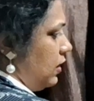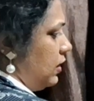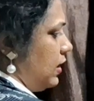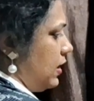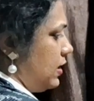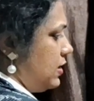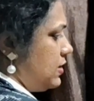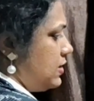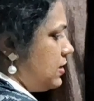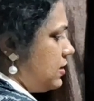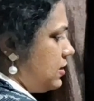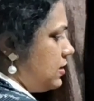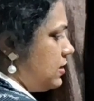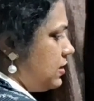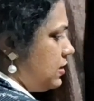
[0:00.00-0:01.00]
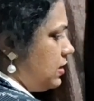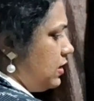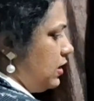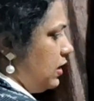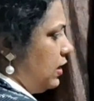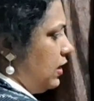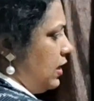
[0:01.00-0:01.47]
that is
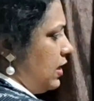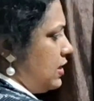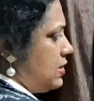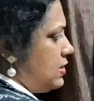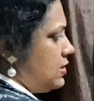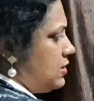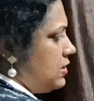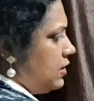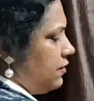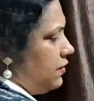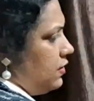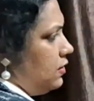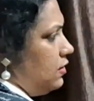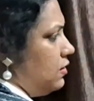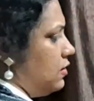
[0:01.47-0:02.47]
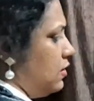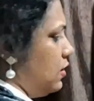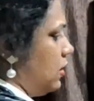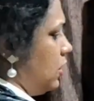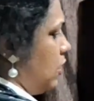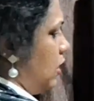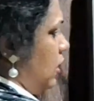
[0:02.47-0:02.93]
3 and
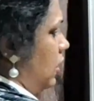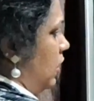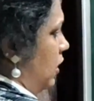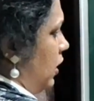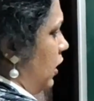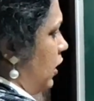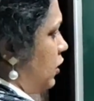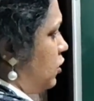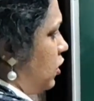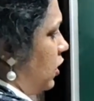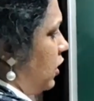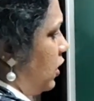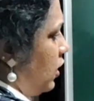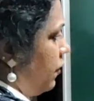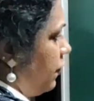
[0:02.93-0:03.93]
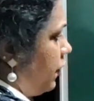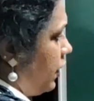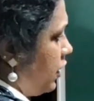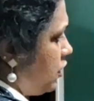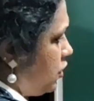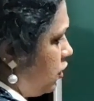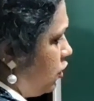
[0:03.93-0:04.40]
7, electronic
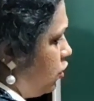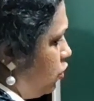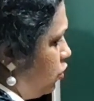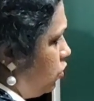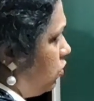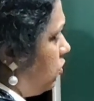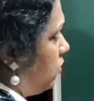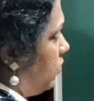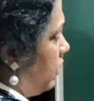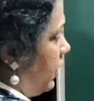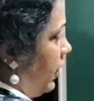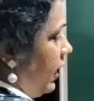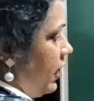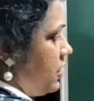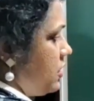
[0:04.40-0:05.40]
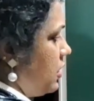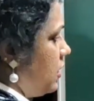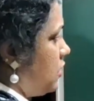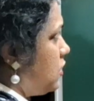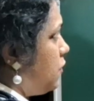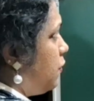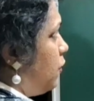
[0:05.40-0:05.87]
configuration 2, K shell
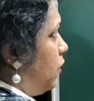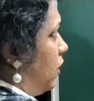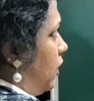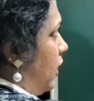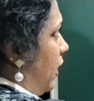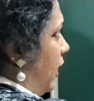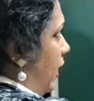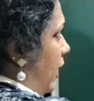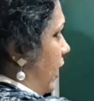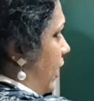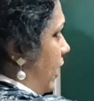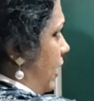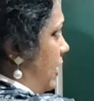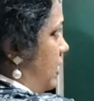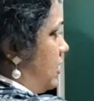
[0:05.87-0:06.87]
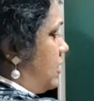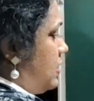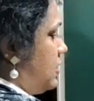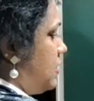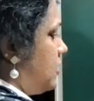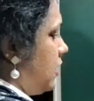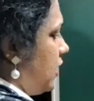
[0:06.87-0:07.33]
is full, L
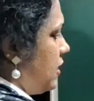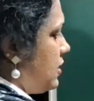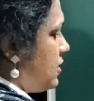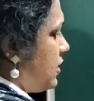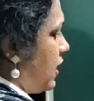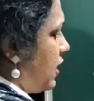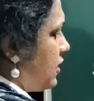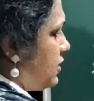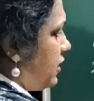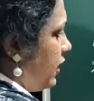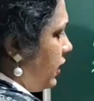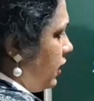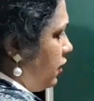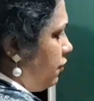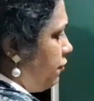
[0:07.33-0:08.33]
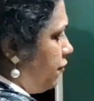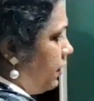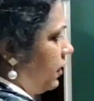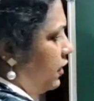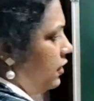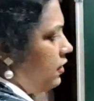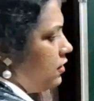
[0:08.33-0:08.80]
shell starts getting
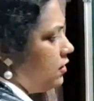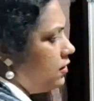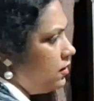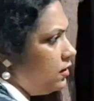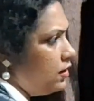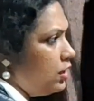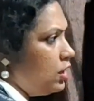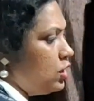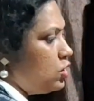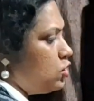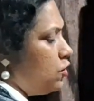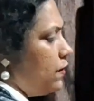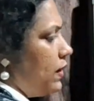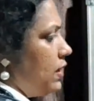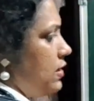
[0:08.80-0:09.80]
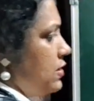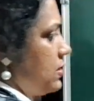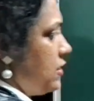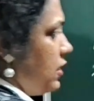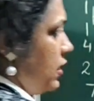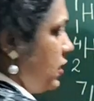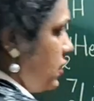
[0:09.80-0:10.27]
filled. So
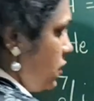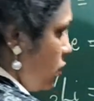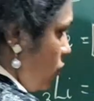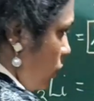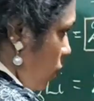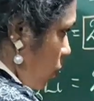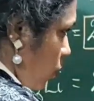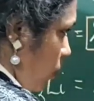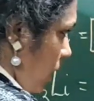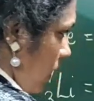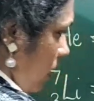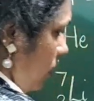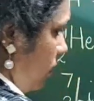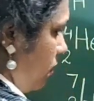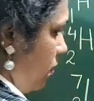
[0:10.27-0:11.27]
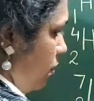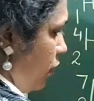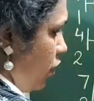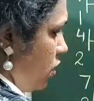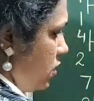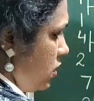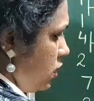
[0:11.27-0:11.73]
valency is 1,
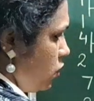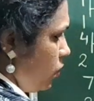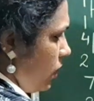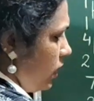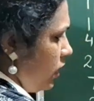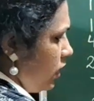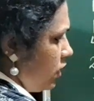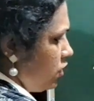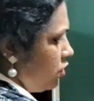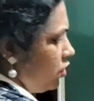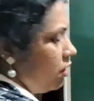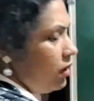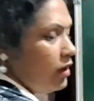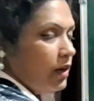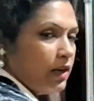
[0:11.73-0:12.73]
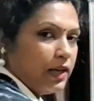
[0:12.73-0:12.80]
because this 1 electron